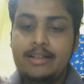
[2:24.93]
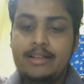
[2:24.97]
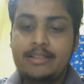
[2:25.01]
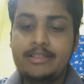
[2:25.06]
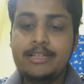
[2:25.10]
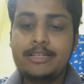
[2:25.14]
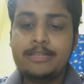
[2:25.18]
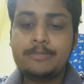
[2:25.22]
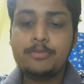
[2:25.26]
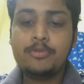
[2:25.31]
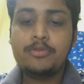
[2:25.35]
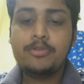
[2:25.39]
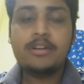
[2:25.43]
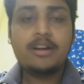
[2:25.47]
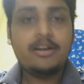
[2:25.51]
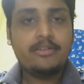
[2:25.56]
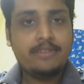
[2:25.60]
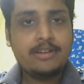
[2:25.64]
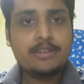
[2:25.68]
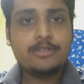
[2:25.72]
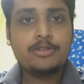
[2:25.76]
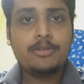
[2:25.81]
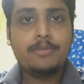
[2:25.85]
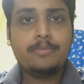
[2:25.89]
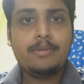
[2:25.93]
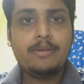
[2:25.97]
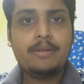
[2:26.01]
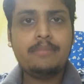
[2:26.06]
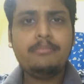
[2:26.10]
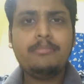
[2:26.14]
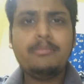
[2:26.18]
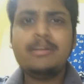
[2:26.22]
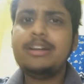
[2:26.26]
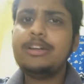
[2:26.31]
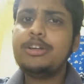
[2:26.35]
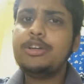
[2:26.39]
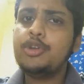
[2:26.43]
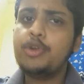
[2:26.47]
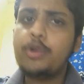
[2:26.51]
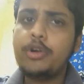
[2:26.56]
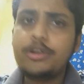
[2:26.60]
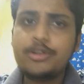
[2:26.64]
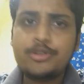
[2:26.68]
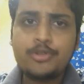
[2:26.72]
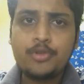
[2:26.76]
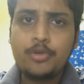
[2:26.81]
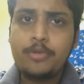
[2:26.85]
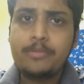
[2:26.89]
This book covers op amp, but
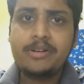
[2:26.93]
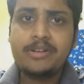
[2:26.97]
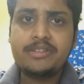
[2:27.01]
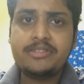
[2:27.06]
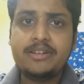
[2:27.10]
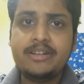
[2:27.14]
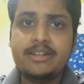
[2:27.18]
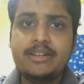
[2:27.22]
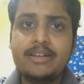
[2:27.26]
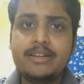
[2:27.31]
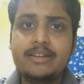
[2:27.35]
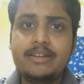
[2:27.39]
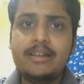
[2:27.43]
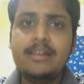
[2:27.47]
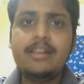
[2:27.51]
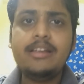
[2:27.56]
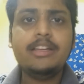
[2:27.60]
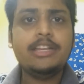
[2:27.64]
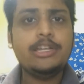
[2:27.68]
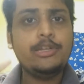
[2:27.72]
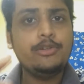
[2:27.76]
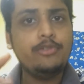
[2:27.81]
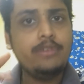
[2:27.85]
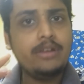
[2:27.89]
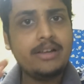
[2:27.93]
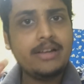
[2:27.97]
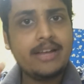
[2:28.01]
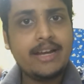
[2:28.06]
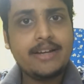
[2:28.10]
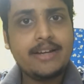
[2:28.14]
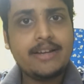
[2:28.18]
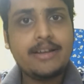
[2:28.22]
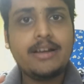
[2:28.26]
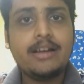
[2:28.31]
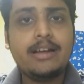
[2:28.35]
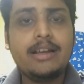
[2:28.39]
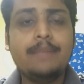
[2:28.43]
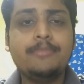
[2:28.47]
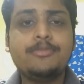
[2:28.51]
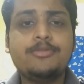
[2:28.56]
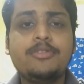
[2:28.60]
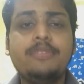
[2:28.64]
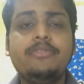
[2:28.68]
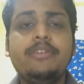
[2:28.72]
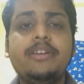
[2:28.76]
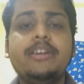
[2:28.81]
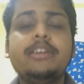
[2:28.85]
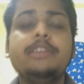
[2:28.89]
not so much in detail. You will get a
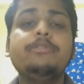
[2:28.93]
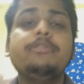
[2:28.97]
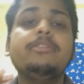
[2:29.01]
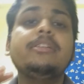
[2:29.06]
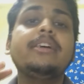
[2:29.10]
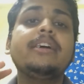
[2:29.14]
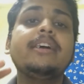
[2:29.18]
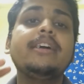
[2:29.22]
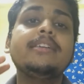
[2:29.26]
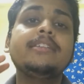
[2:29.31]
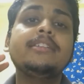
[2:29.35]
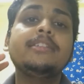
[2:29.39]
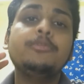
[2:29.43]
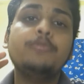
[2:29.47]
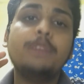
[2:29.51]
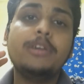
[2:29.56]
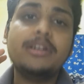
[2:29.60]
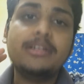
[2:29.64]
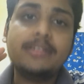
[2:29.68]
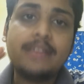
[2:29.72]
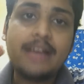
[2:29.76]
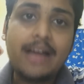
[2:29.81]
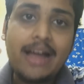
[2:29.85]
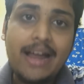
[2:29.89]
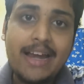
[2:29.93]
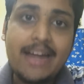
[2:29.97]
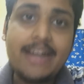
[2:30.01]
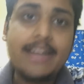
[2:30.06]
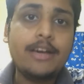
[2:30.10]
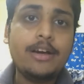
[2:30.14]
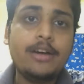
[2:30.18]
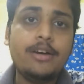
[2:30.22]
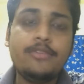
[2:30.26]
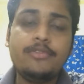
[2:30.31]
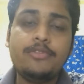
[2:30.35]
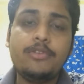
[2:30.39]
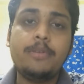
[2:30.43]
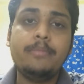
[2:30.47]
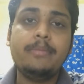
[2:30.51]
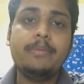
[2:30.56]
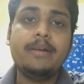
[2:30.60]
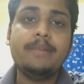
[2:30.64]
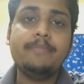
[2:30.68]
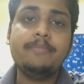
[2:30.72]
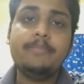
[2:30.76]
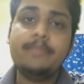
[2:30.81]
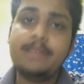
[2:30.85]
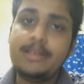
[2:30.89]
glimpse of it. You will get what the idea of op
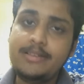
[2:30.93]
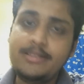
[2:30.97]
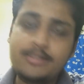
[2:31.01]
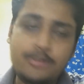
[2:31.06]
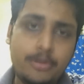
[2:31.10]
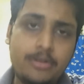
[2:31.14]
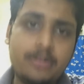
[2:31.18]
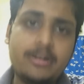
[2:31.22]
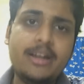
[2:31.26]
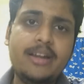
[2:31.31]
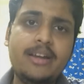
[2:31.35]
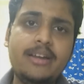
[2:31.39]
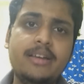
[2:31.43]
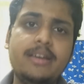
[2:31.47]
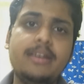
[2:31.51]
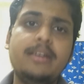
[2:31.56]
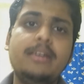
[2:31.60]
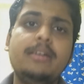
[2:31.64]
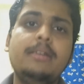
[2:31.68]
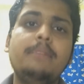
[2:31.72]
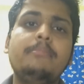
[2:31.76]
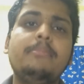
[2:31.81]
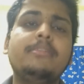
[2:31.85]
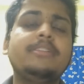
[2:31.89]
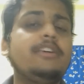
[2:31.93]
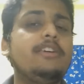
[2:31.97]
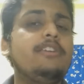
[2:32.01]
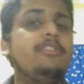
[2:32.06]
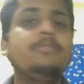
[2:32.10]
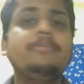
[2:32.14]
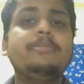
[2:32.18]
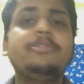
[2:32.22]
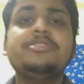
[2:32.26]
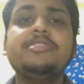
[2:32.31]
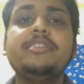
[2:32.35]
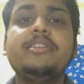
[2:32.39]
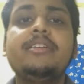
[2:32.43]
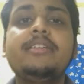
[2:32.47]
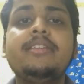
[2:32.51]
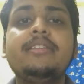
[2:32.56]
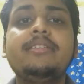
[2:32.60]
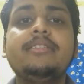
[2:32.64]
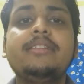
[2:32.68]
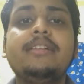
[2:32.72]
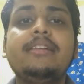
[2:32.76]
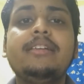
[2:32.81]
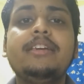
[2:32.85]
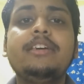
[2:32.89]
amp is. All right, but I will be
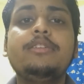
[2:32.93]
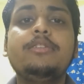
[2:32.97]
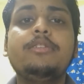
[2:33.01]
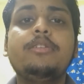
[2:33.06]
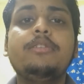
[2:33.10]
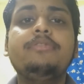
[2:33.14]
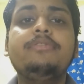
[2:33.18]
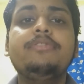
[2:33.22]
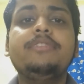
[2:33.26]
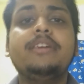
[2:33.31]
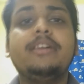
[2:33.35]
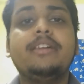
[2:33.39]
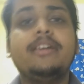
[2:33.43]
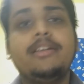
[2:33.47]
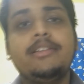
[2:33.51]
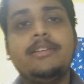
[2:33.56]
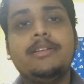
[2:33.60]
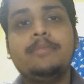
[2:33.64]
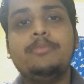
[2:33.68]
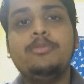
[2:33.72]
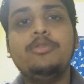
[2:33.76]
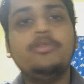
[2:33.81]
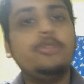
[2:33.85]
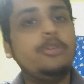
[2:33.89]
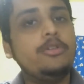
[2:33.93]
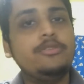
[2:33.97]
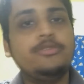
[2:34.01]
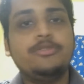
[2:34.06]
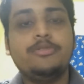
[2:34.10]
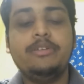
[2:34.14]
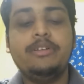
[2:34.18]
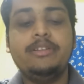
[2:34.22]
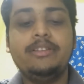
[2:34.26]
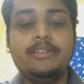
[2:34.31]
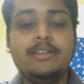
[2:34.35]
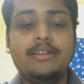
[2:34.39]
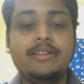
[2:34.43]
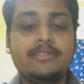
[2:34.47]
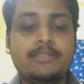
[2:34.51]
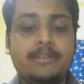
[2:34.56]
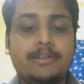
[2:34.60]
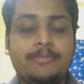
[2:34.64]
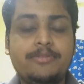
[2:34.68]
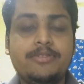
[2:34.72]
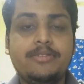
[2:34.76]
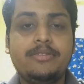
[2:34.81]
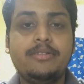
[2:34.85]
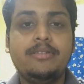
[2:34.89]
sharing the link of the another book also in the
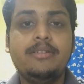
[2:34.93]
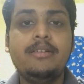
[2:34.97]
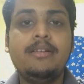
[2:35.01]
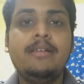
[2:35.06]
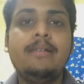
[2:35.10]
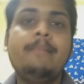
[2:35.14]
description.